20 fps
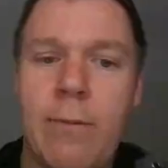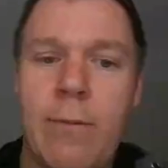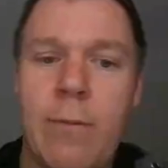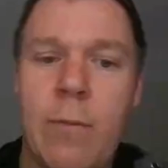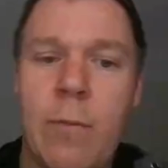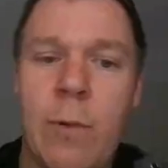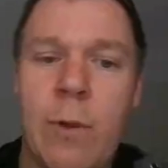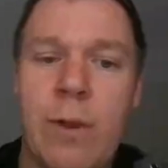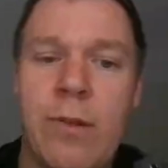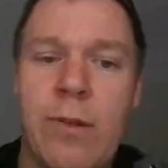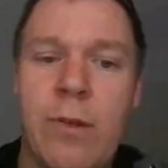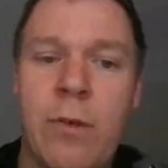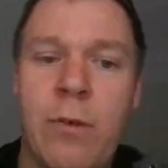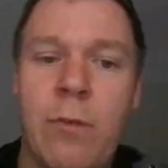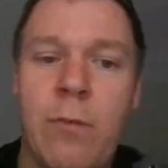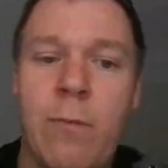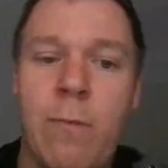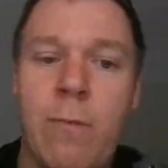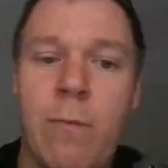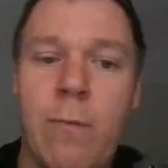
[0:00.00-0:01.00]
We're still
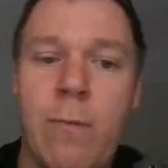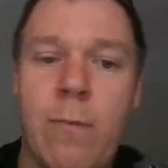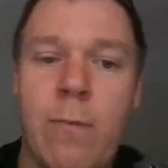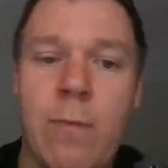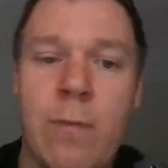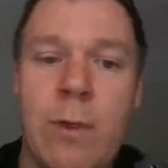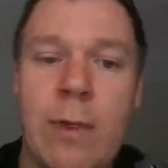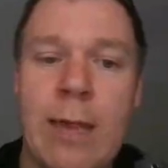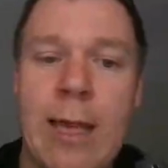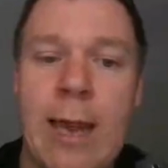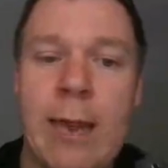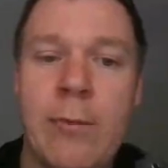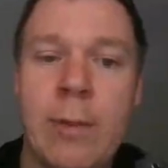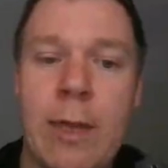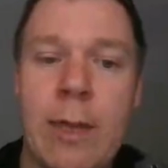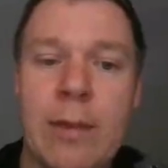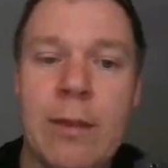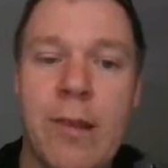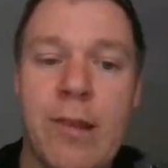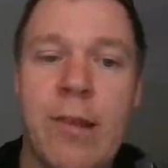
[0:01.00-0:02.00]
labeling
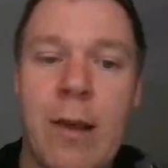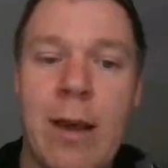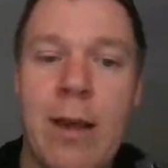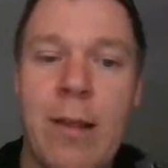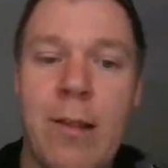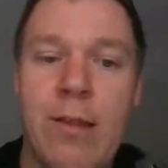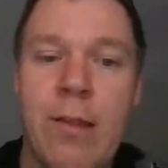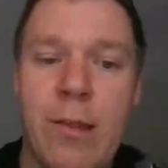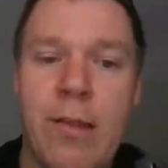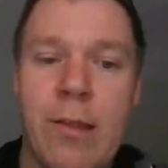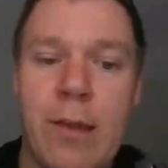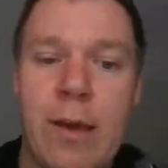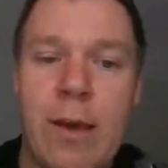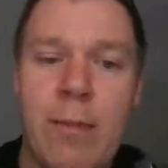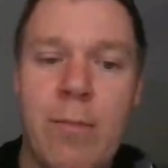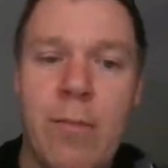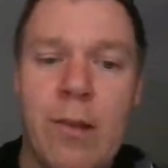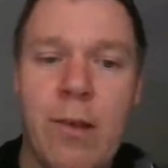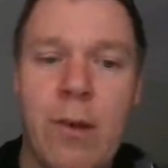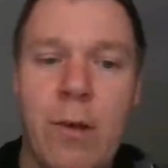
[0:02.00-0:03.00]
the sides the same,
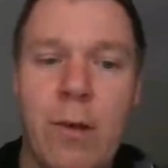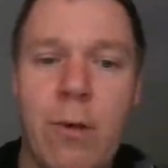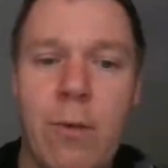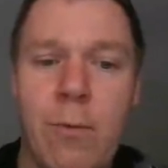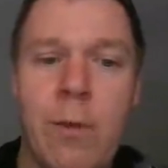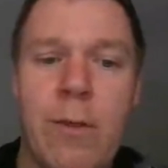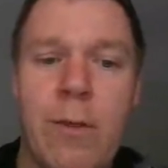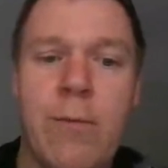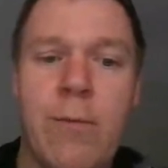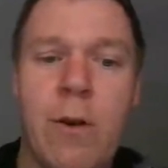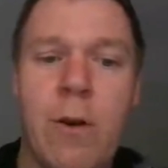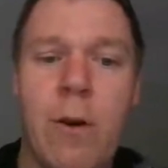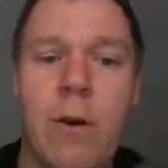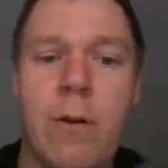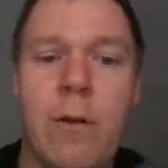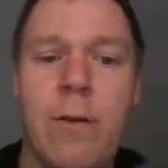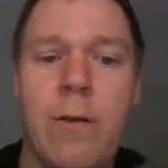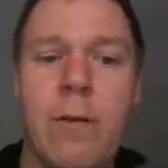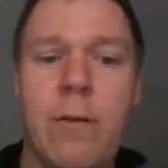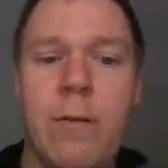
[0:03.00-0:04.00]
so we've
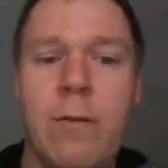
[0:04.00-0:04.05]
got